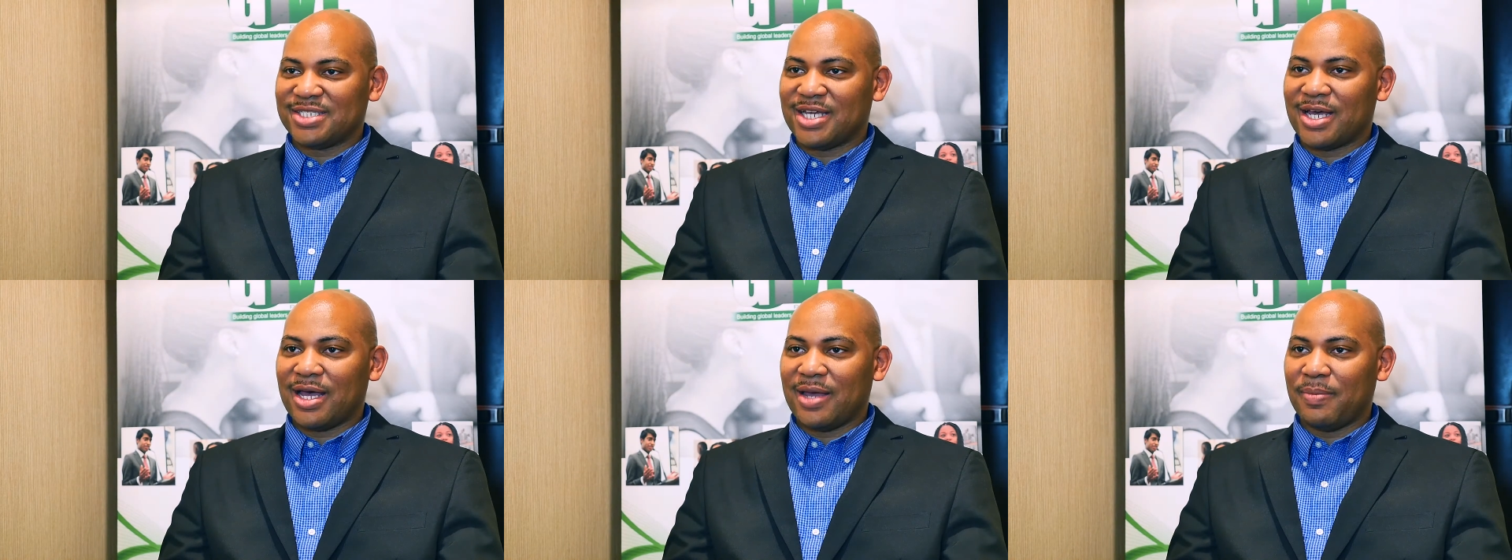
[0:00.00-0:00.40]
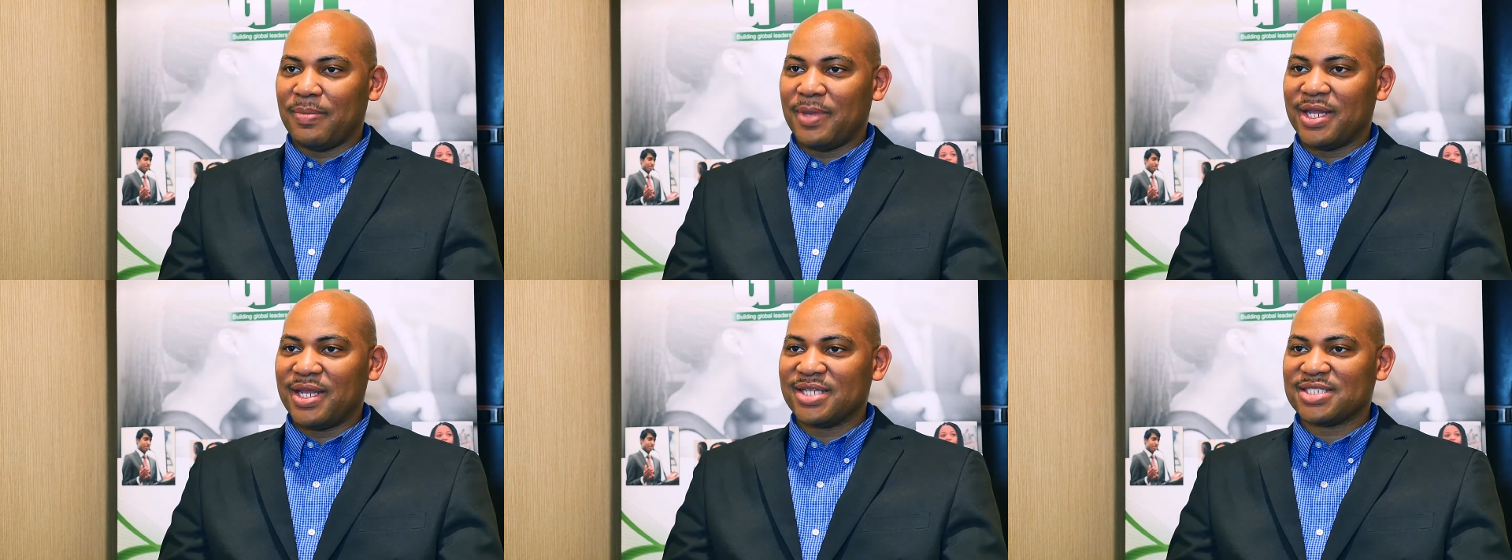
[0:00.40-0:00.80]
time
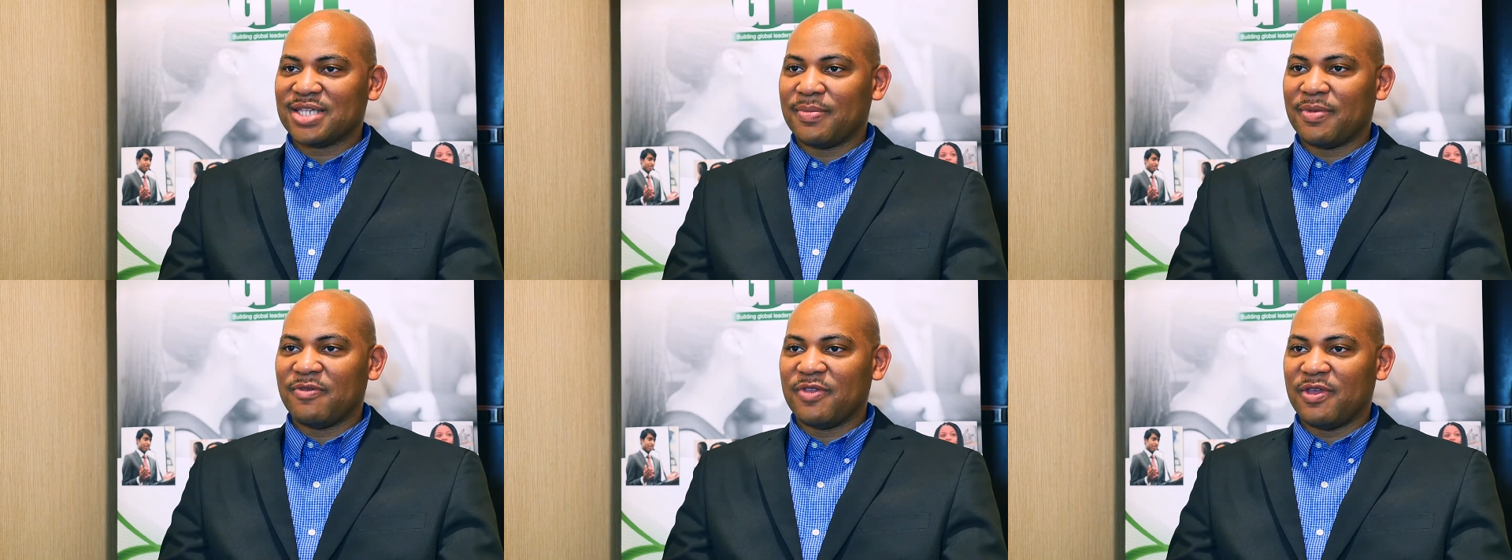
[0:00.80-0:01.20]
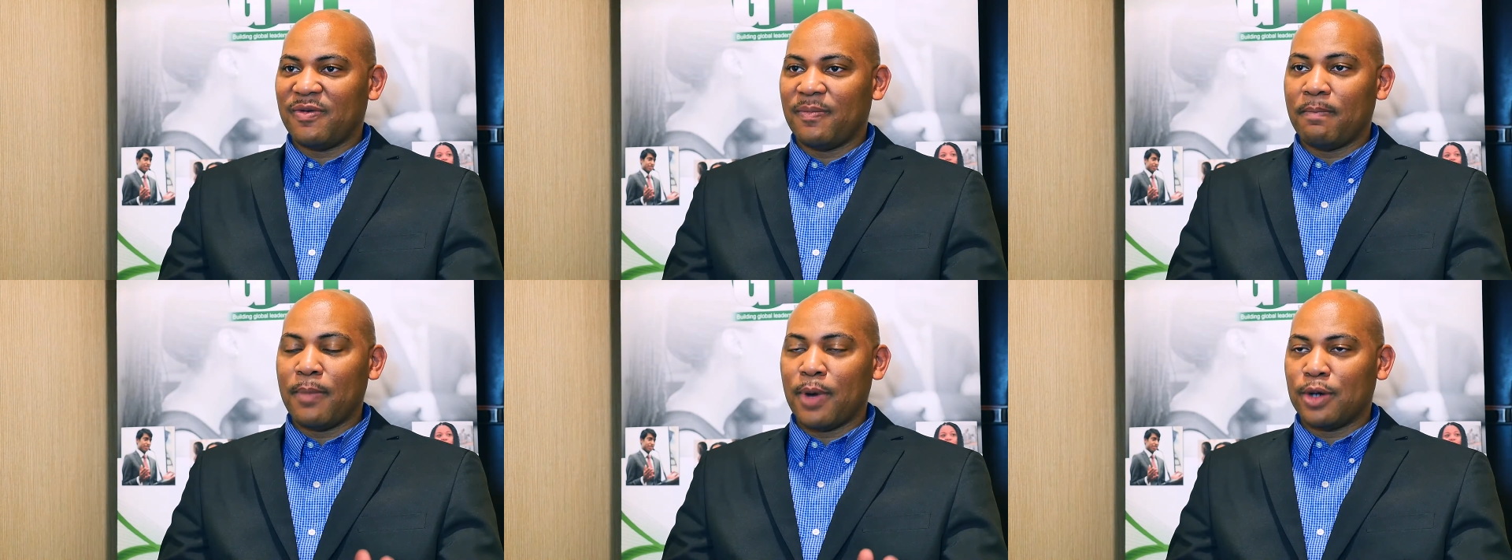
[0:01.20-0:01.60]
meeting some of the
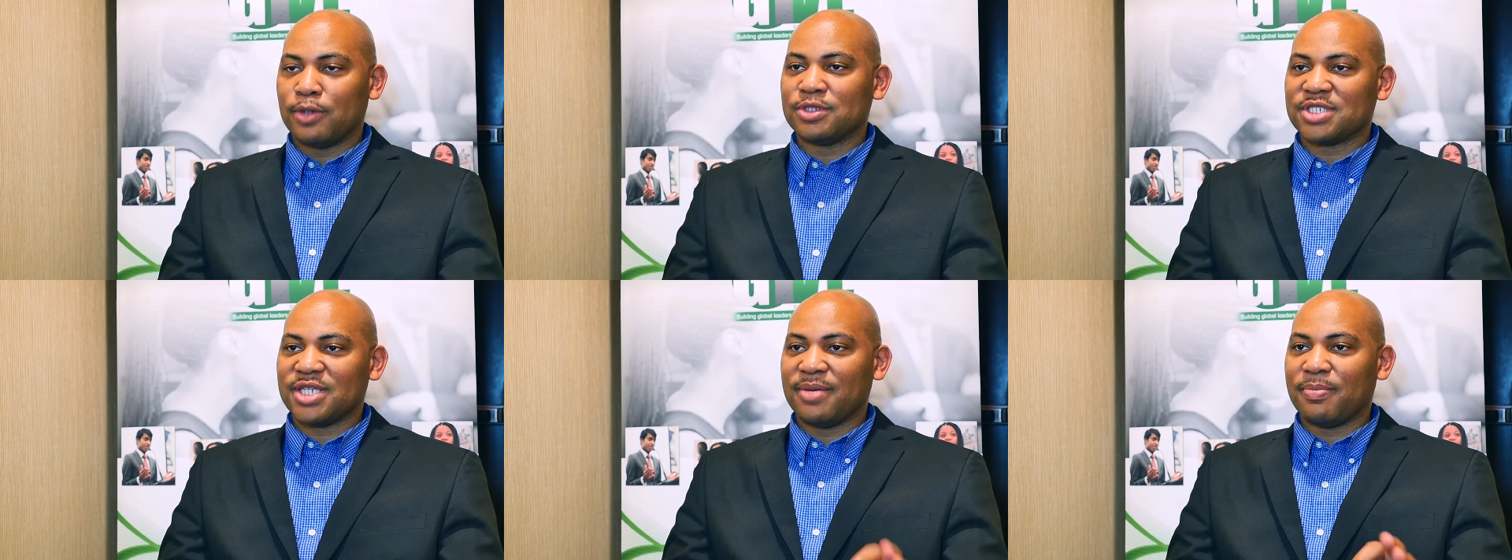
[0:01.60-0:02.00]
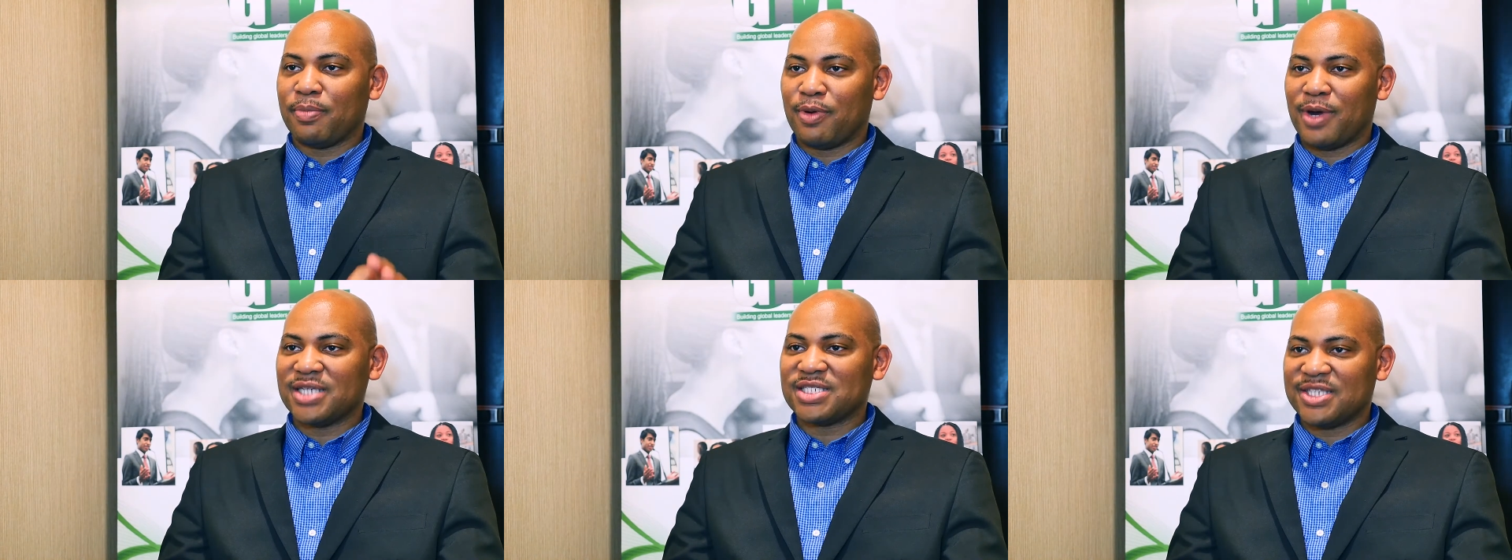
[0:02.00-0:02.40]
most
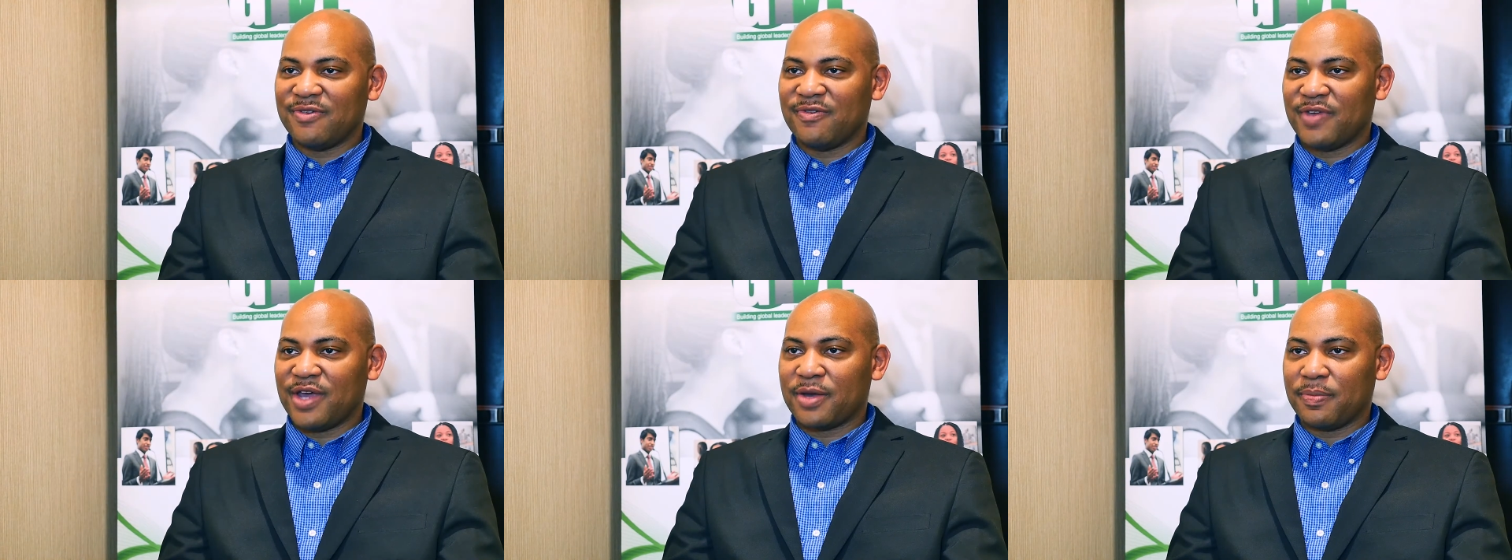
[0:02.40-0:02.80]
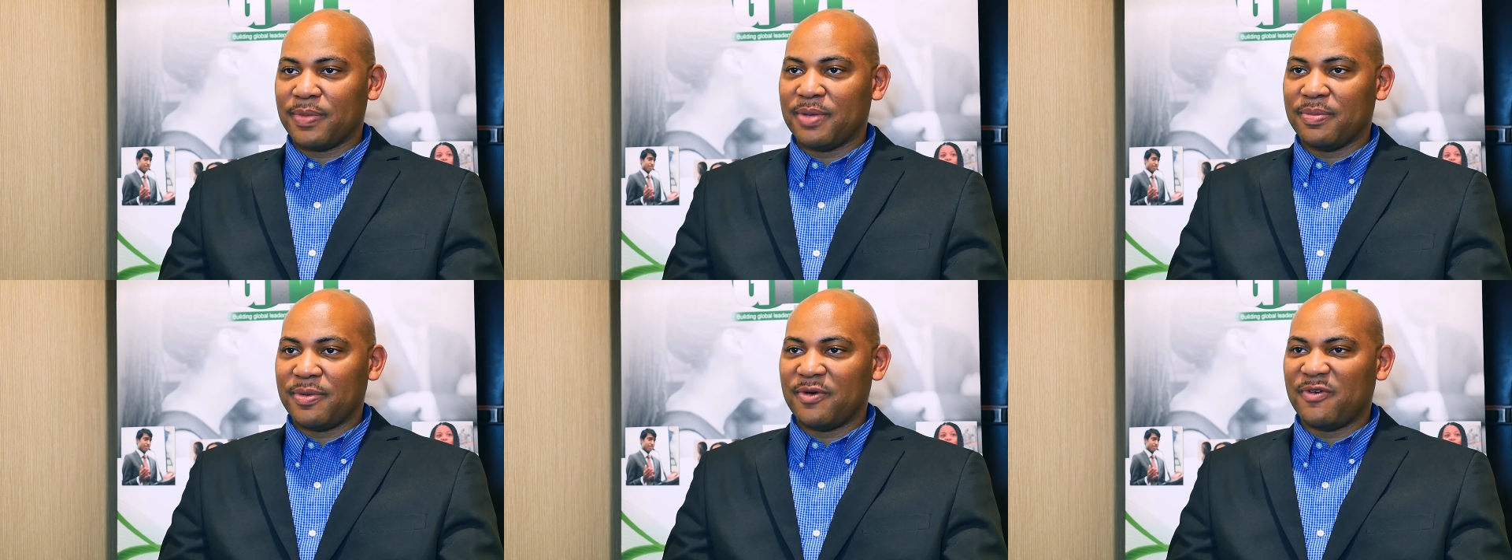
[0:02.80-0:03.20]
impressive young
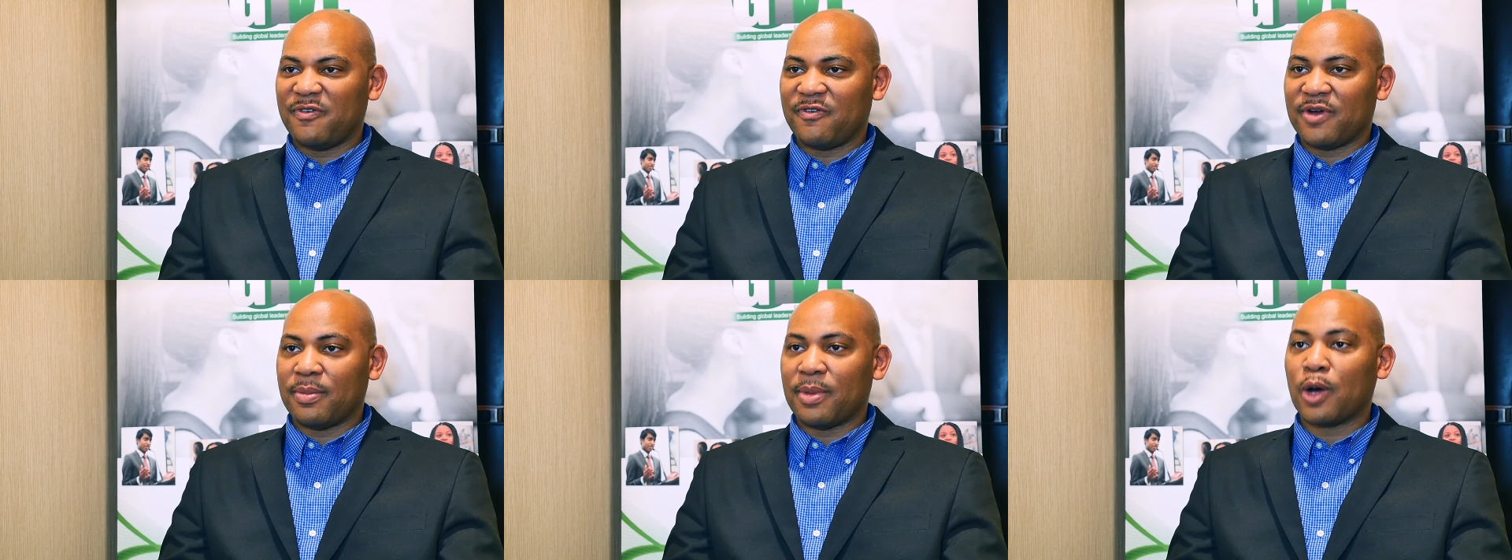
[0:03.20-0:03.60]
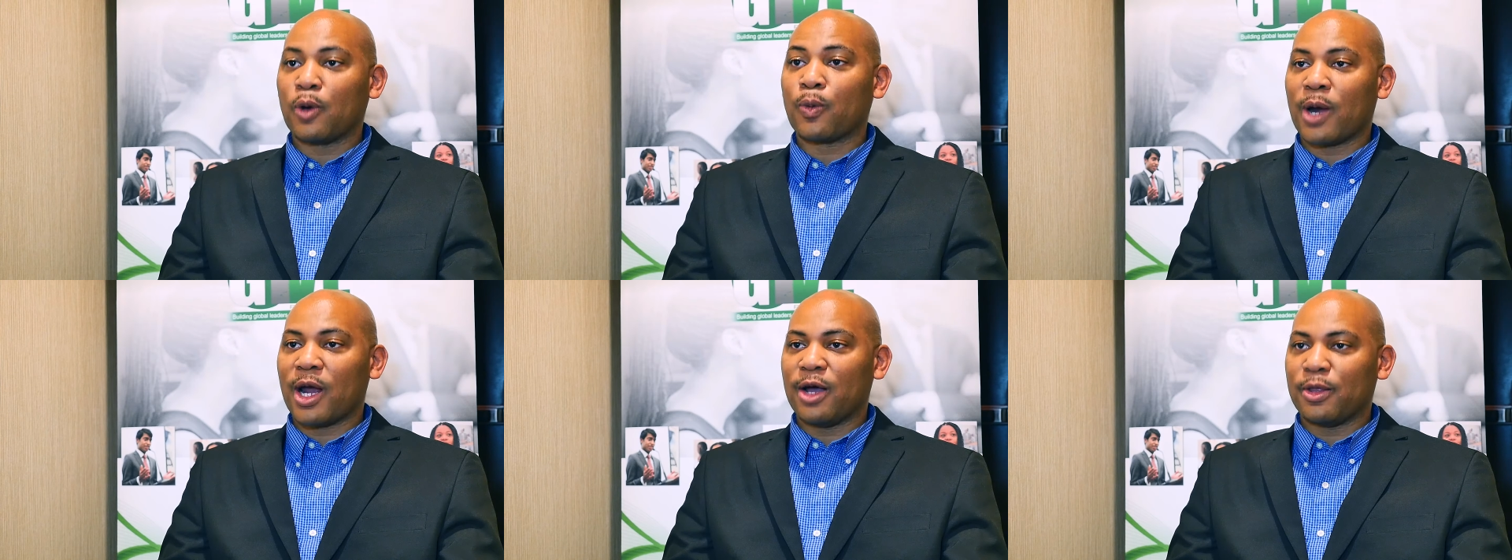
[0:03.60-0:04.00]
people from
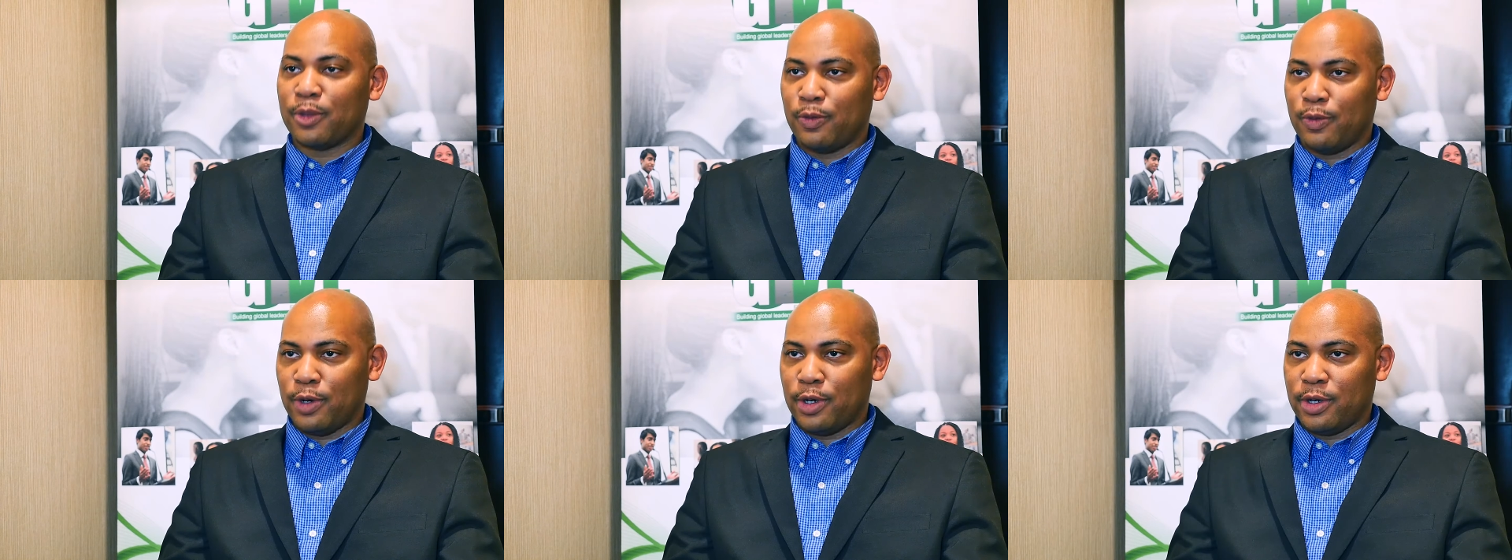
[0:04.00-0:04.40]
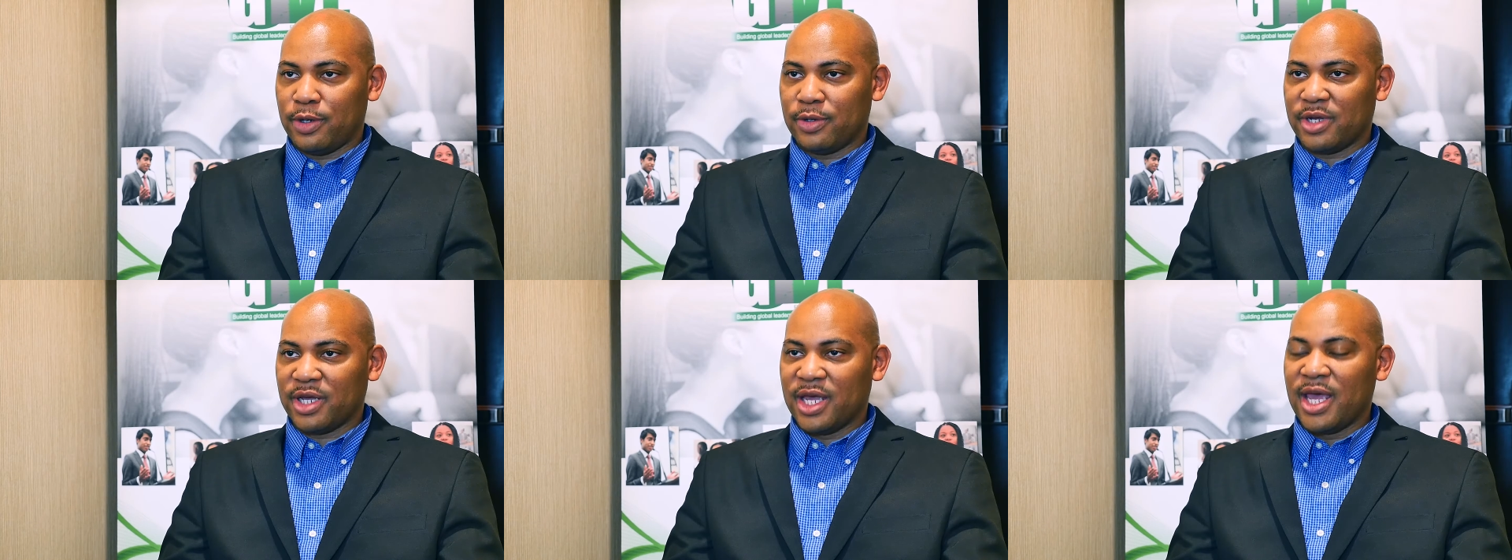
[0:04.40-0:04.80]
around the world.